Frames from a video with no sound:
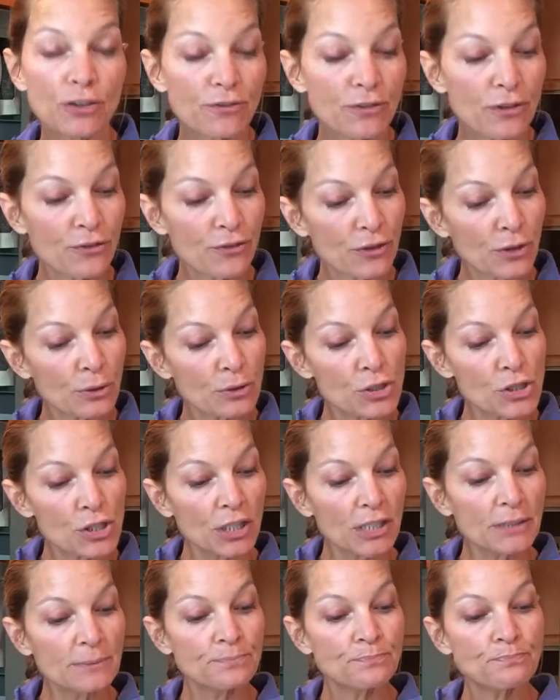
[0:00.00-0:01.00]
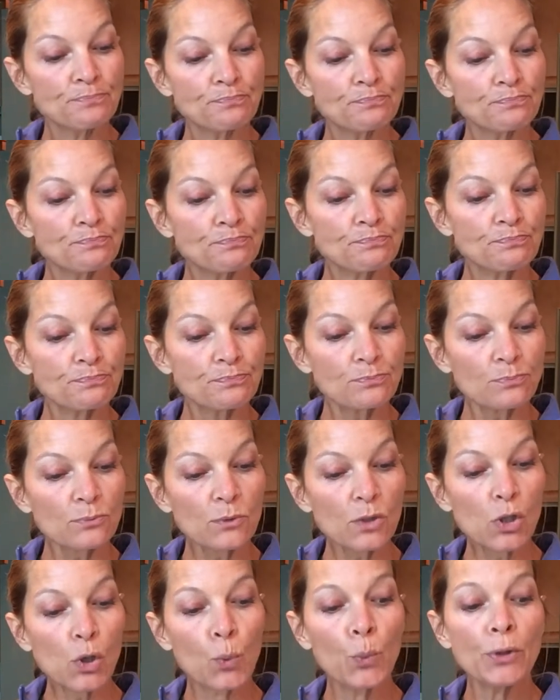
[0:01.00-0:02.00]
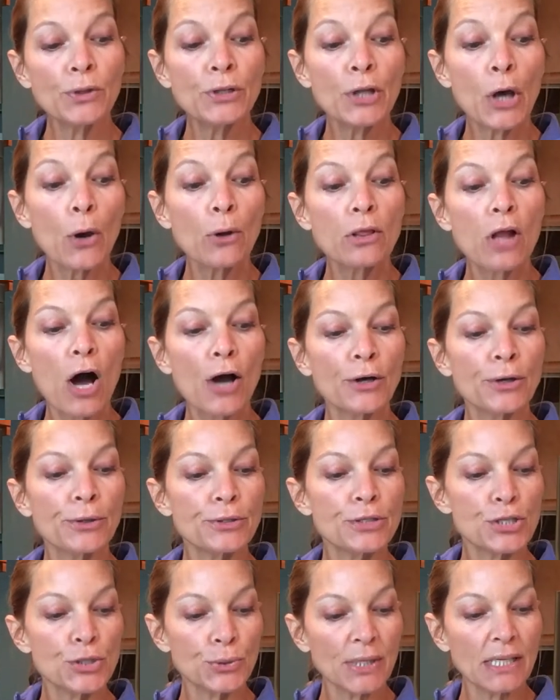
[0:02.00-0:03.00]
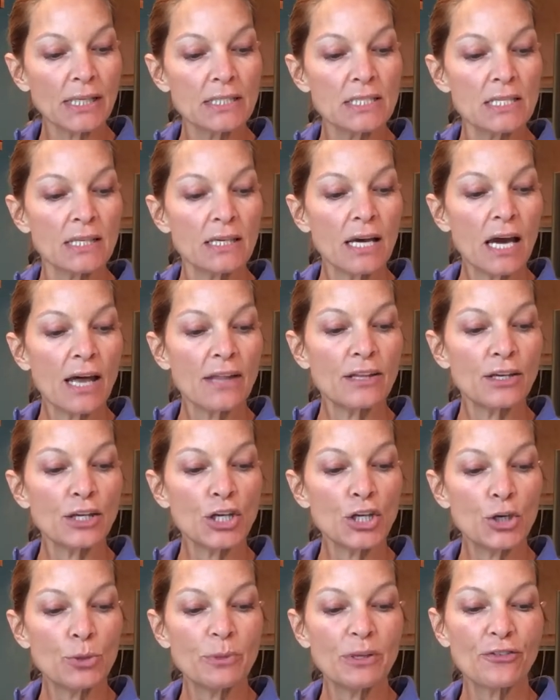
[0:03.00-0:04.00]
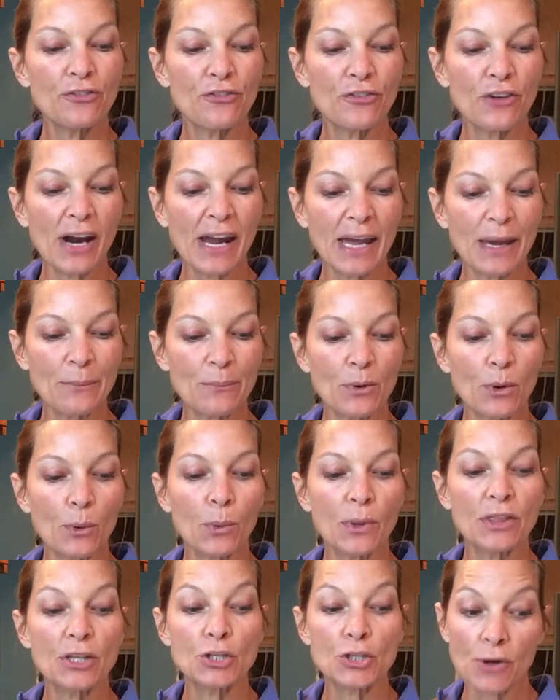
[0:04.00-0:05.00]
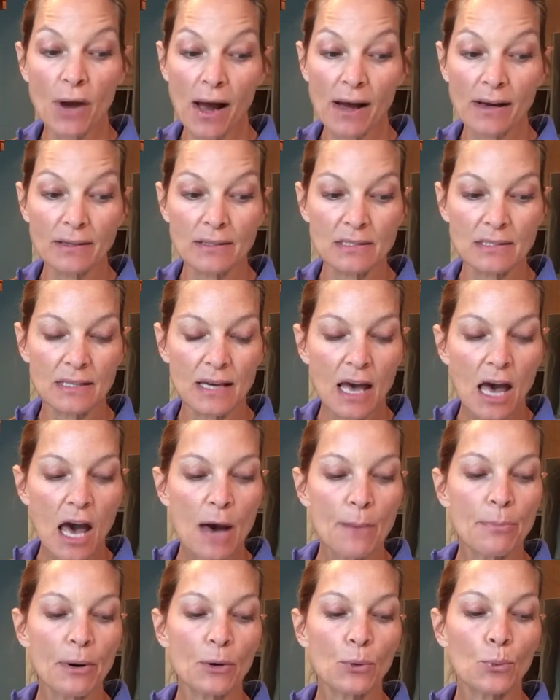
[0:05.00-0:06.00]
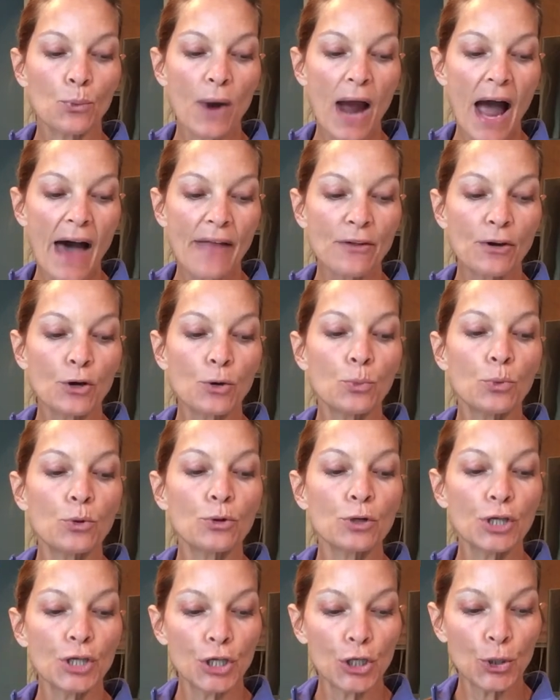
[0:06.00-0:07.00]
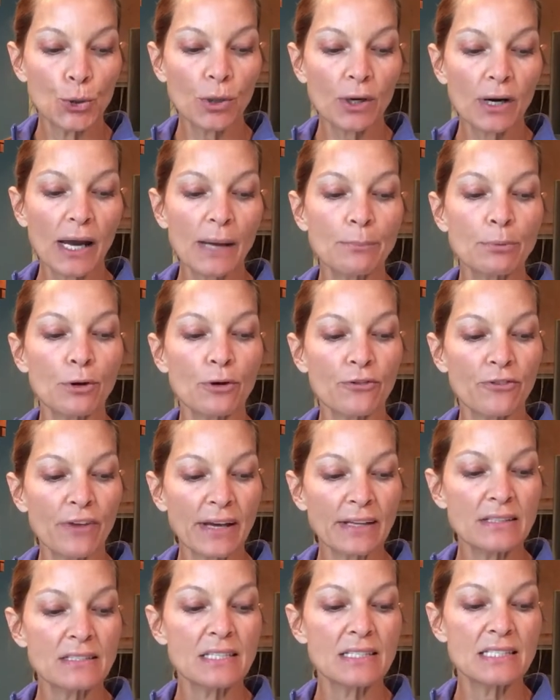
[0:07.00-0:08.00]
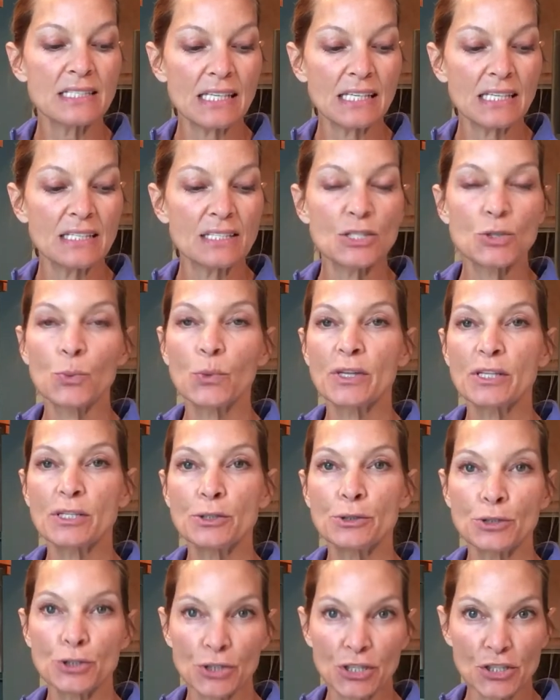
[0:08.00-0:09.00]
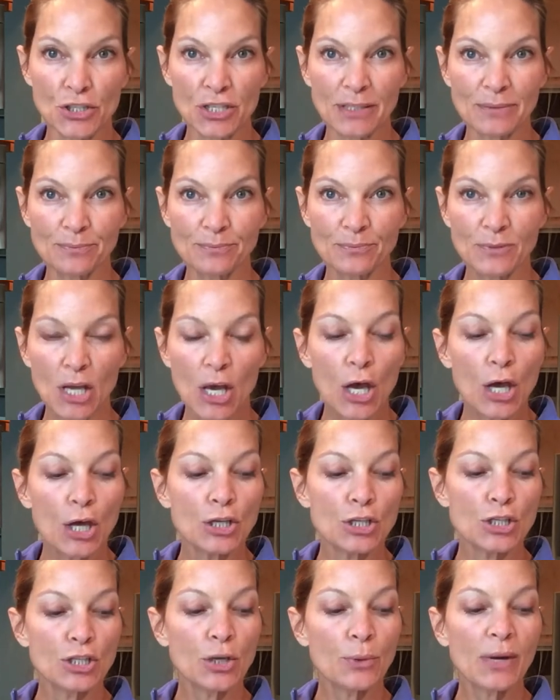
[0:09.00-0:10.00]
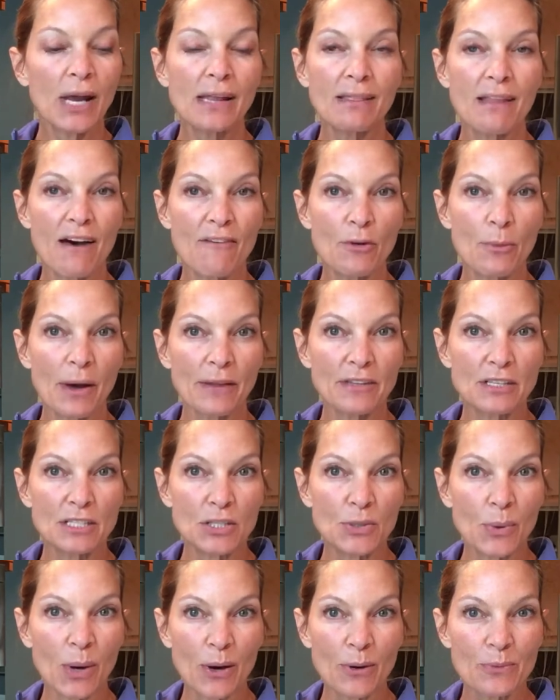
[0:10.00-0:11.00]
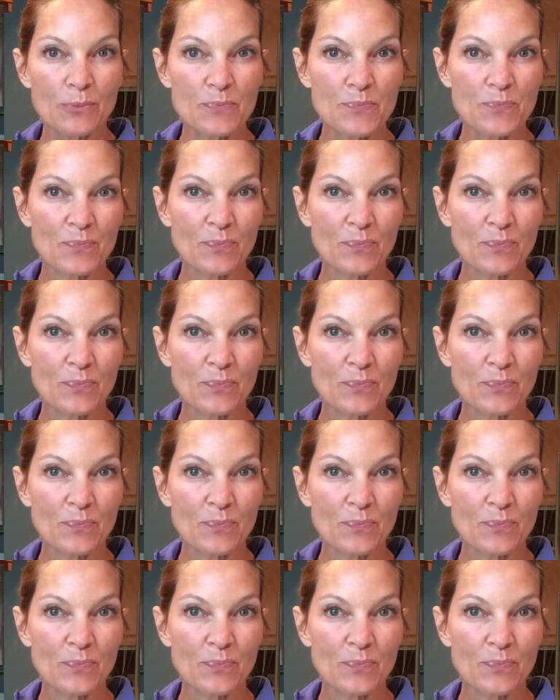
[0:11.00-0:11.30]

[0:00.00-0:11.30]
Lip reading: of the future will no longer treat the human frame with drugs, but rather will cure and prevent disease with nutrition." Do you know what I love about this quote?